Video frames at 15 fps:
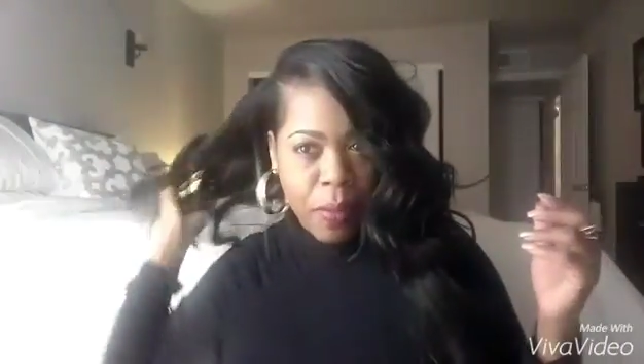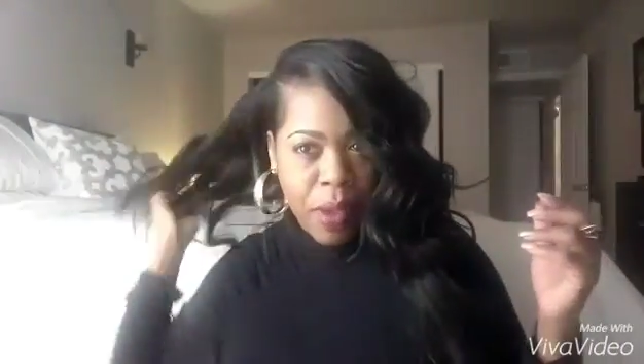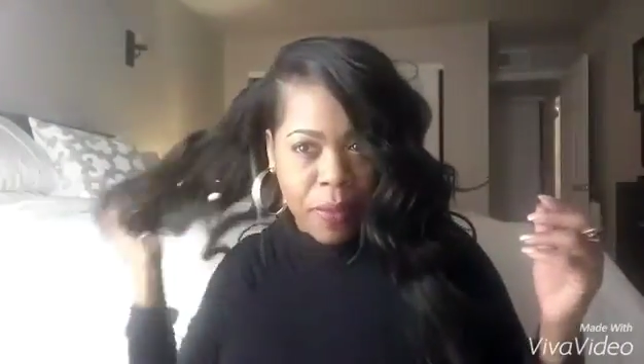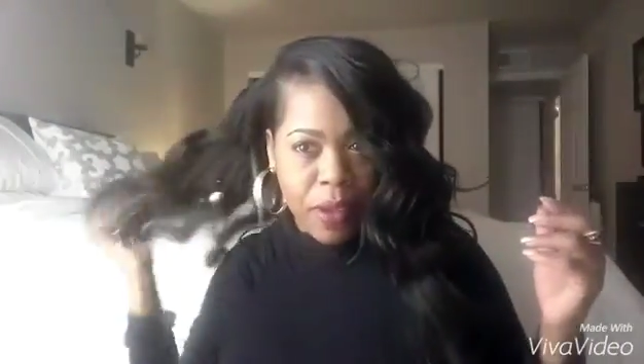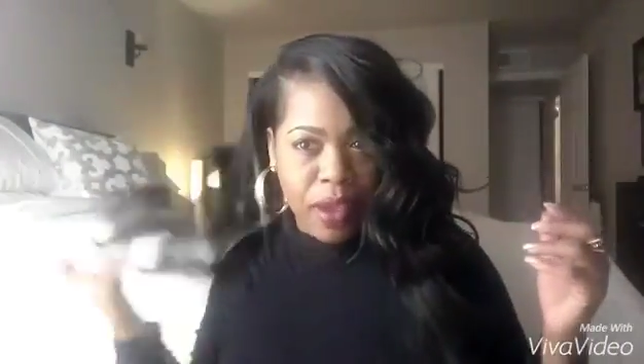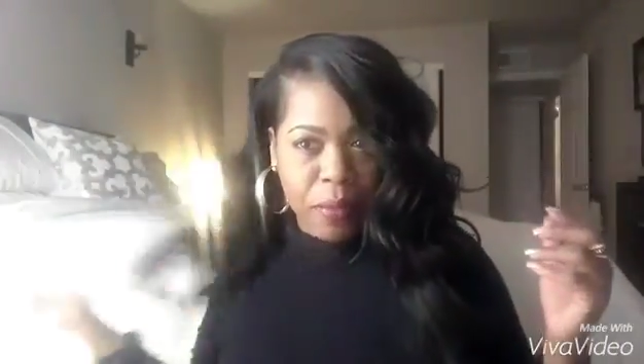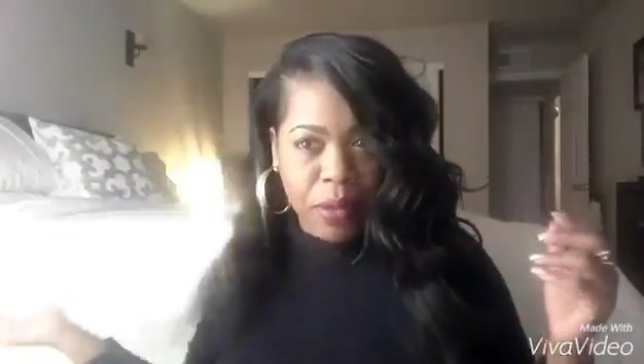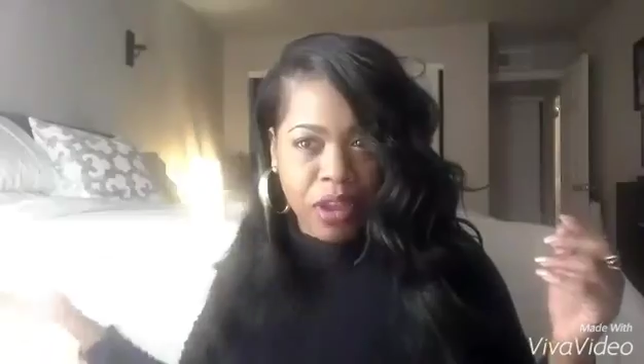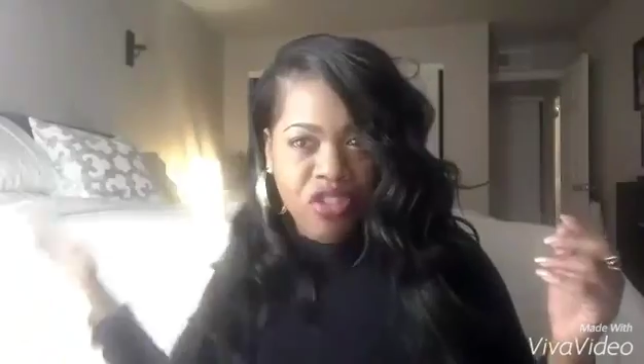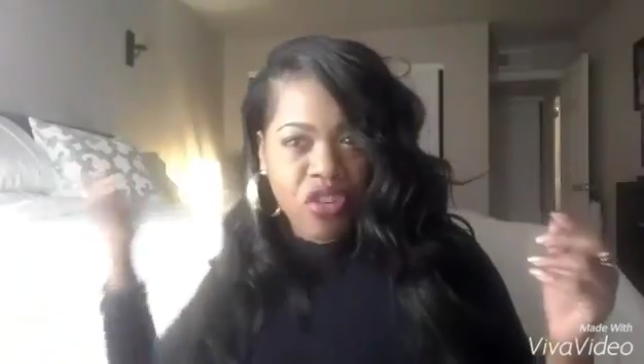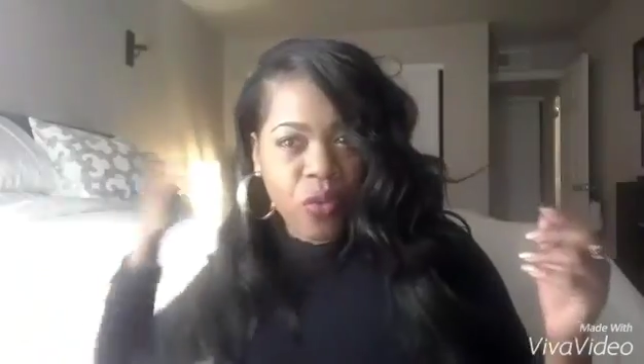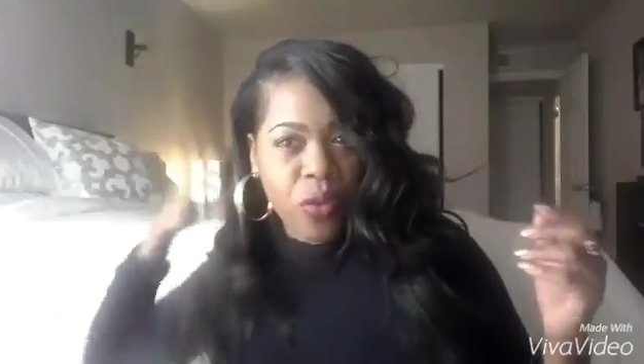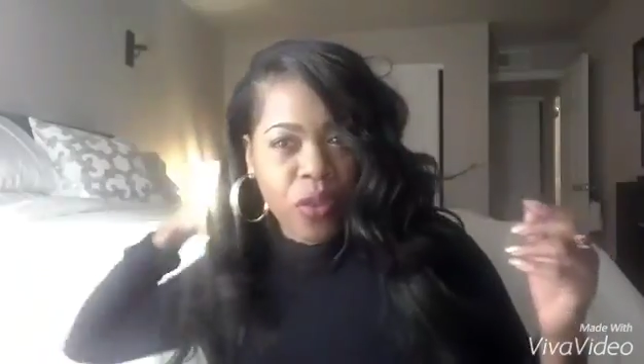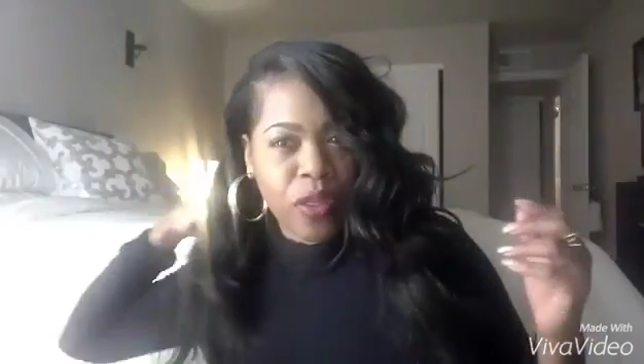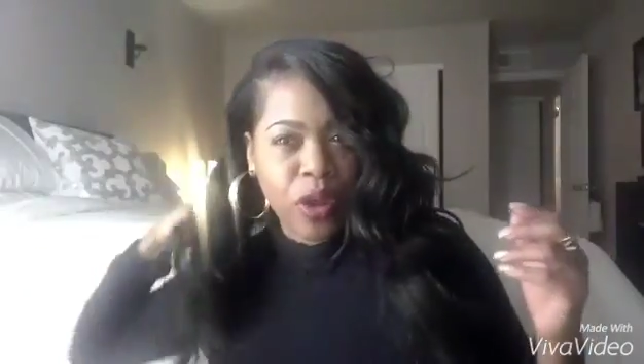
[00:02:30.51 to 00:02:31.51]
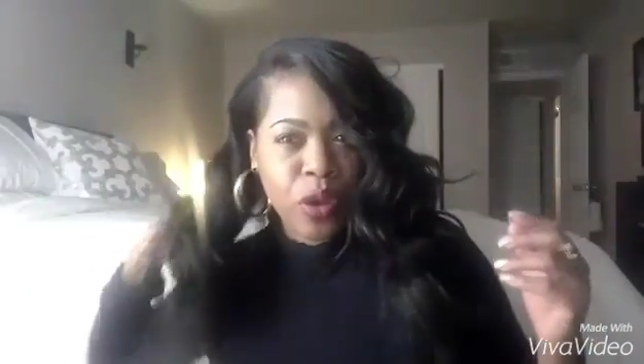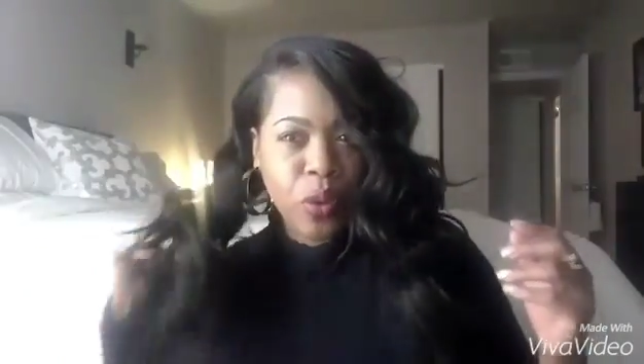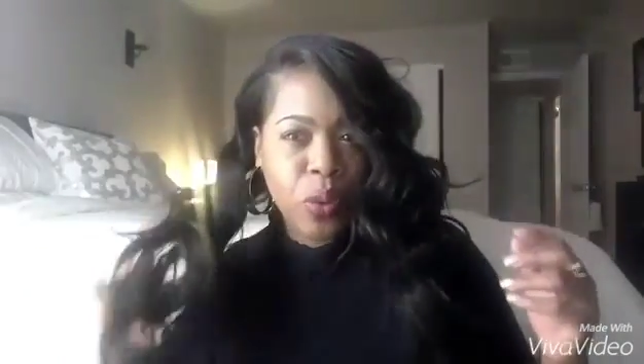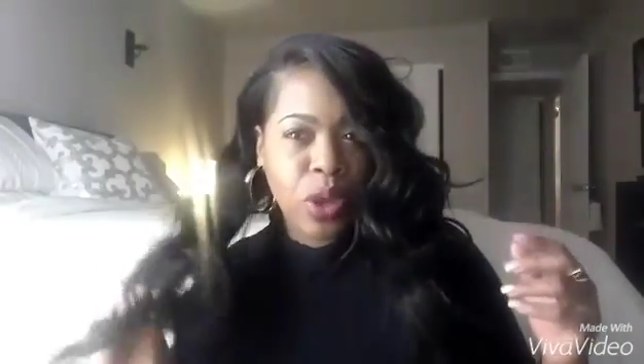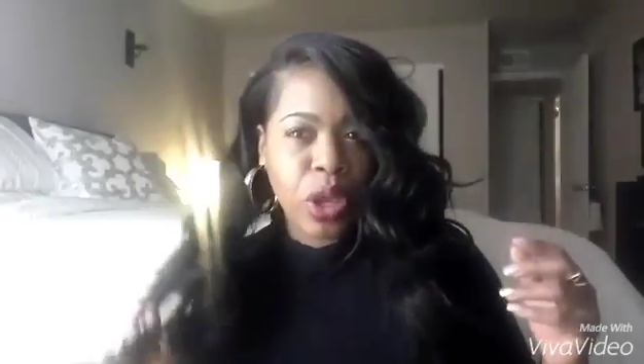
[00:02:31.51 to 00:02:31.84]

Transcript: I might be coming at you with a new